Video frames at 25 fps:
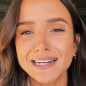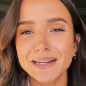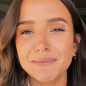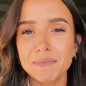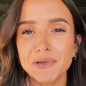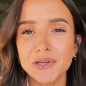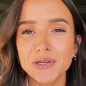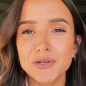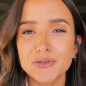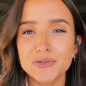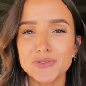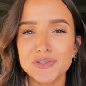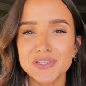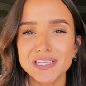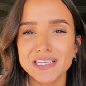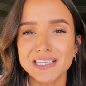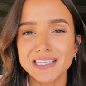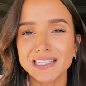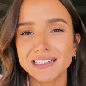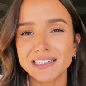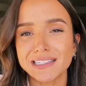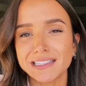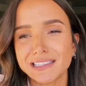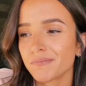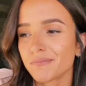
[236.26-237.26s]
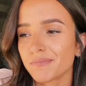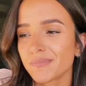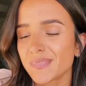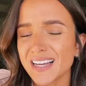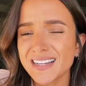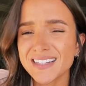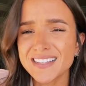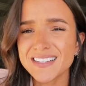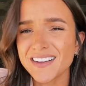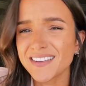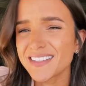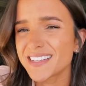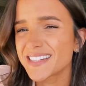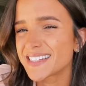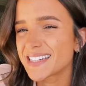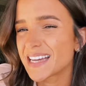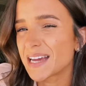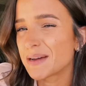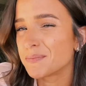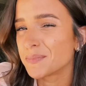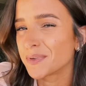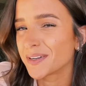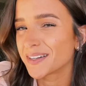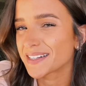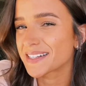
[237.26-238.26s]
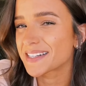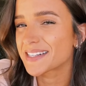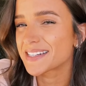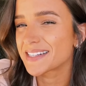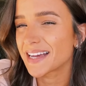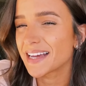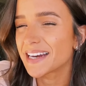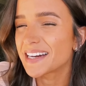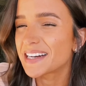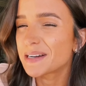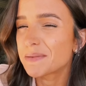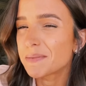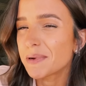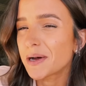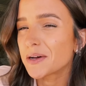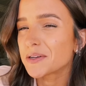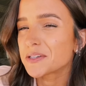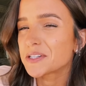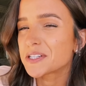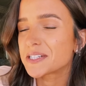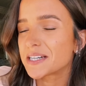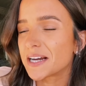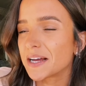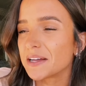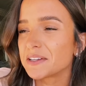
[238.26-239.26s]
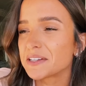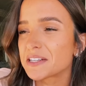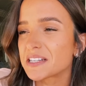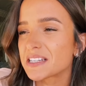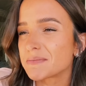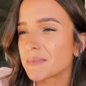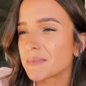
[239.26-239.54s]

to music. That's not to say I'm not excited about styling some